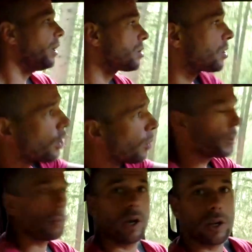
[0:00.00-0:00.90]
it's a
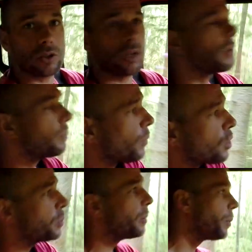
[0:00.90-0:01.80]
compromise that
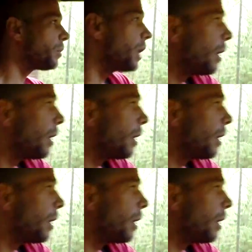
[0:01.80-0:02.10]
most people that are